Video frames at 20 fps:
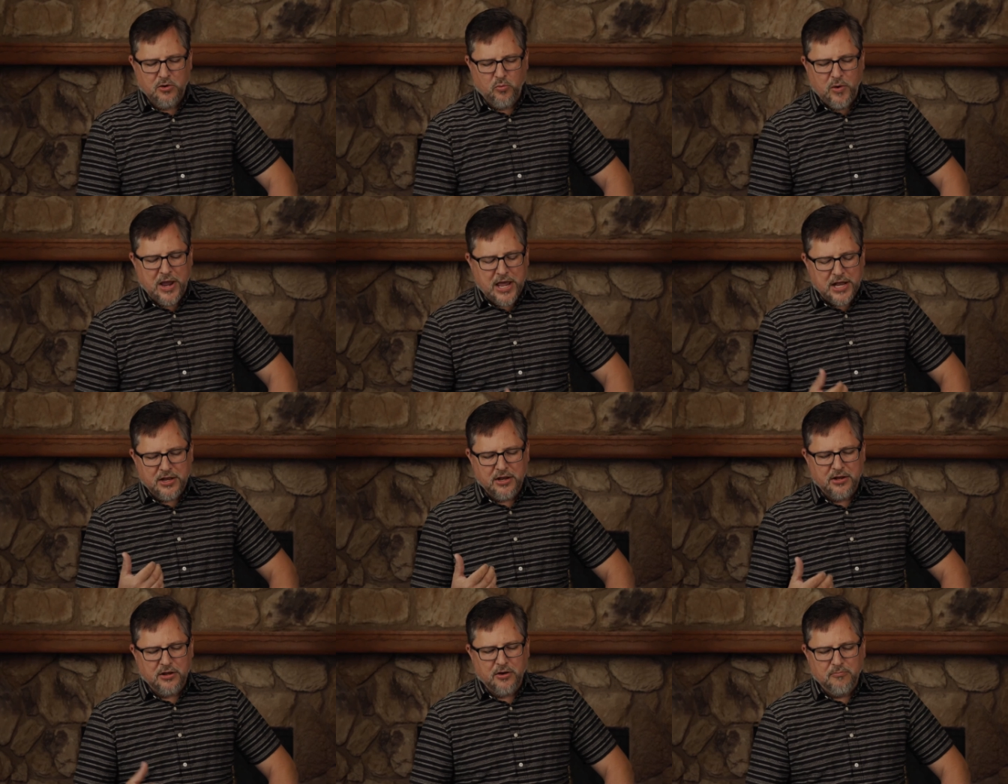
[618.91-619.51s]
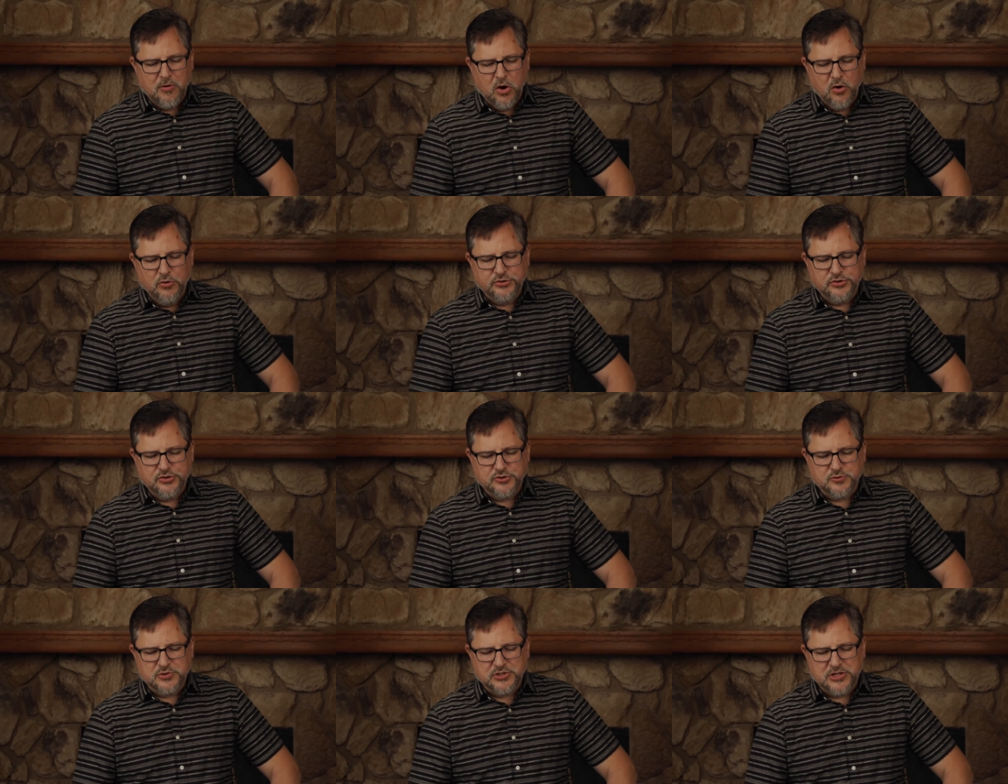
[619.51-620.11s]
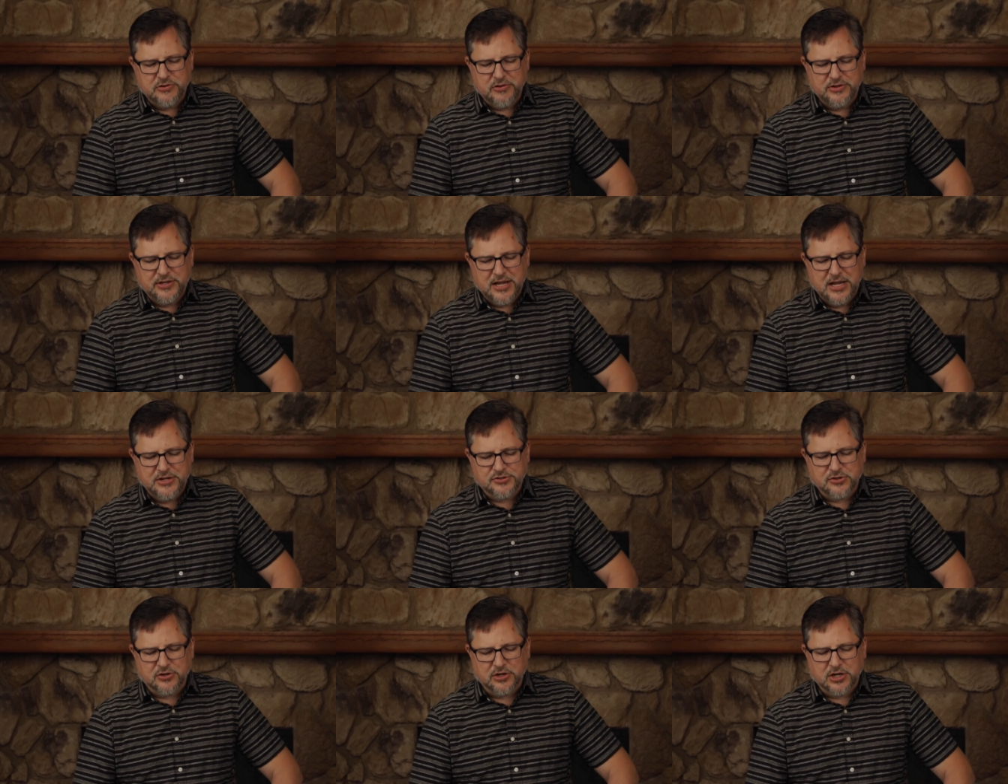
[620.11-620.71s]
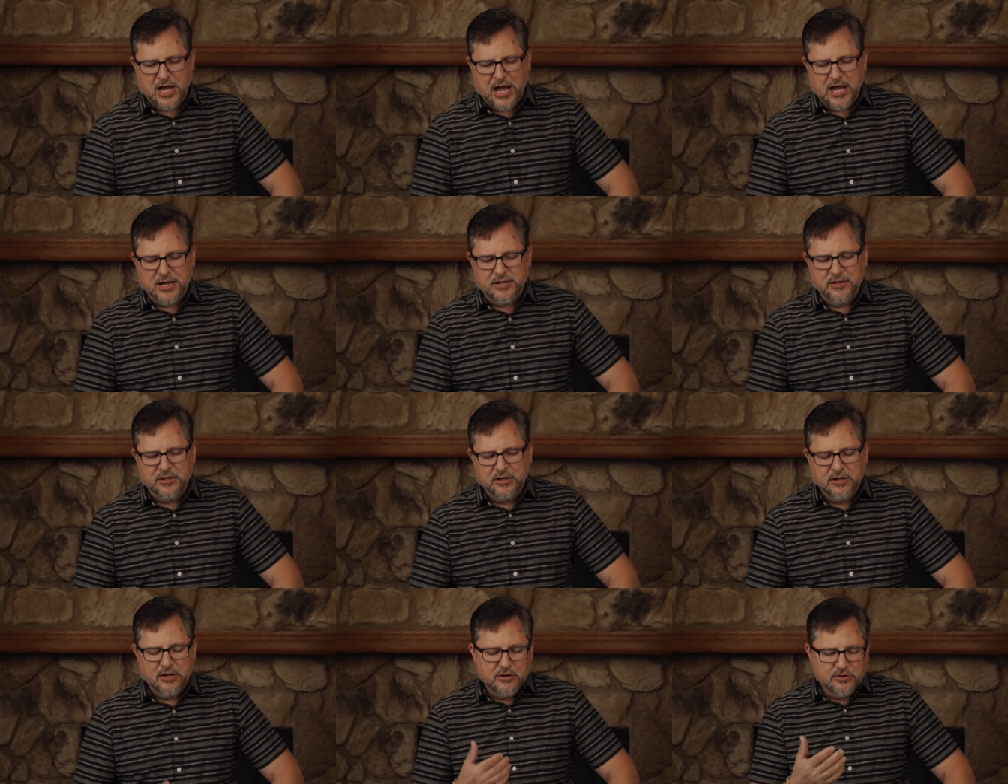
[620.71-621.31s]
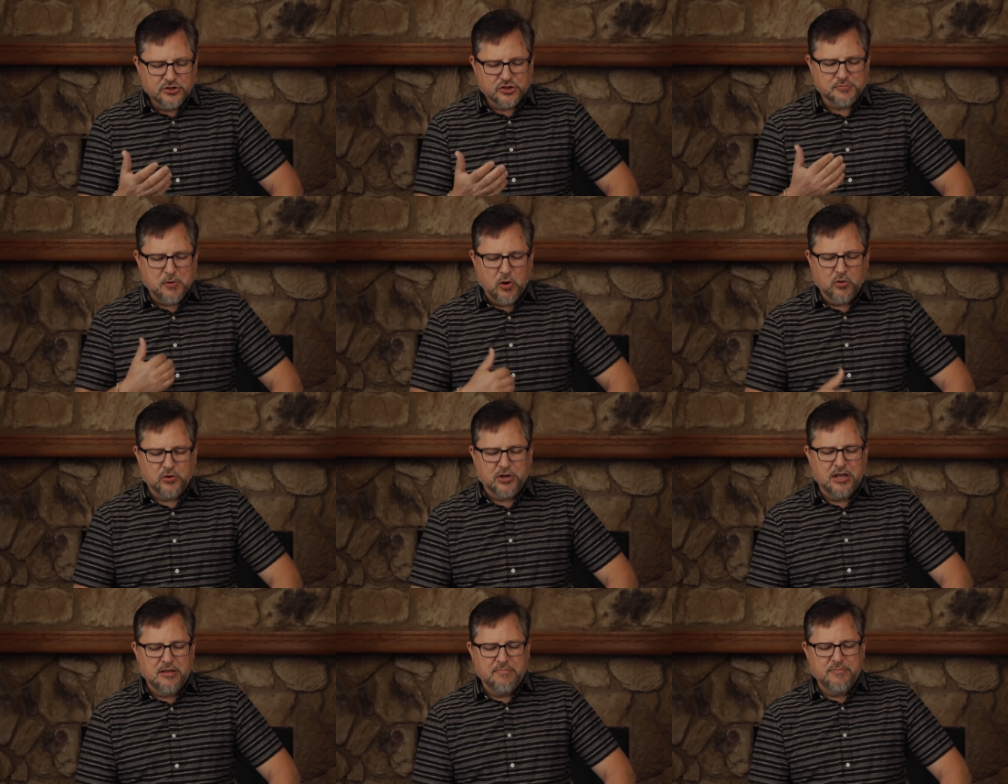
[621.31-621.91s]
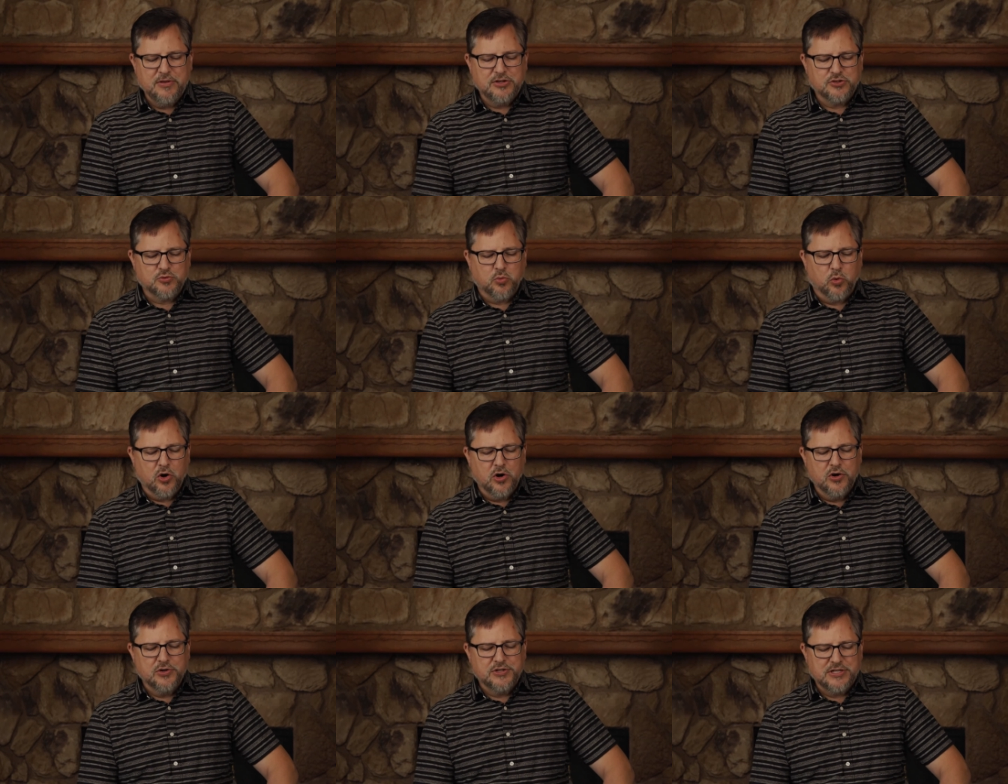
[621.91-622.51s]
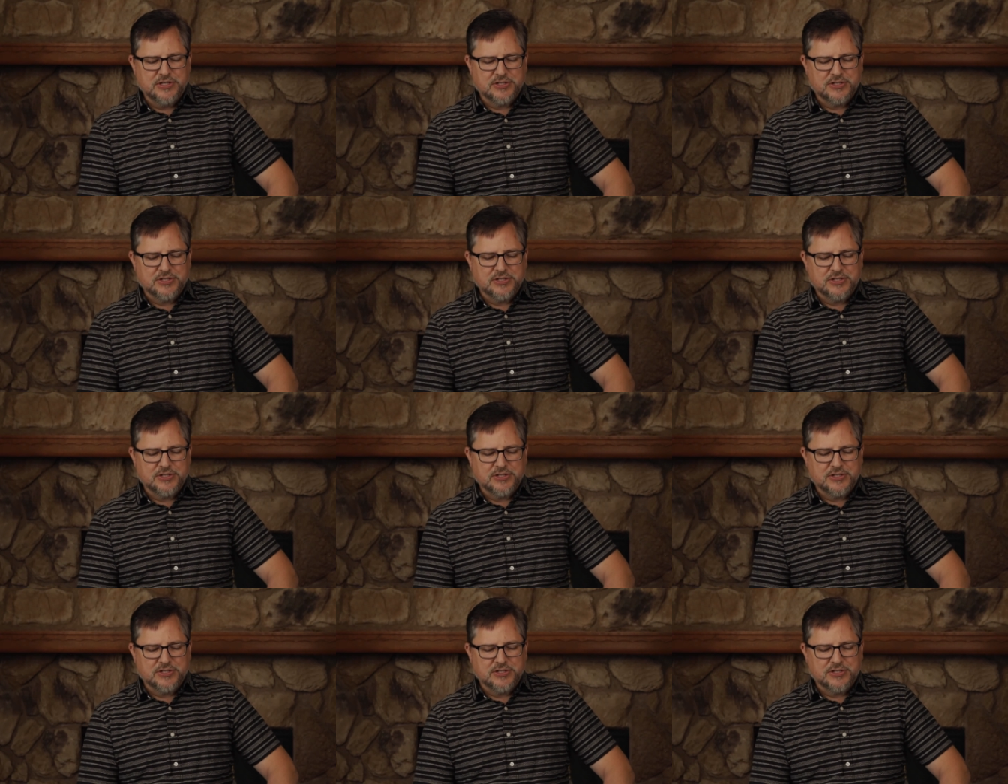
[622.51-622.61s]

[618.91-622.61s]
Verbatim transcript: When Moses was in the desert, God spoke to him these words.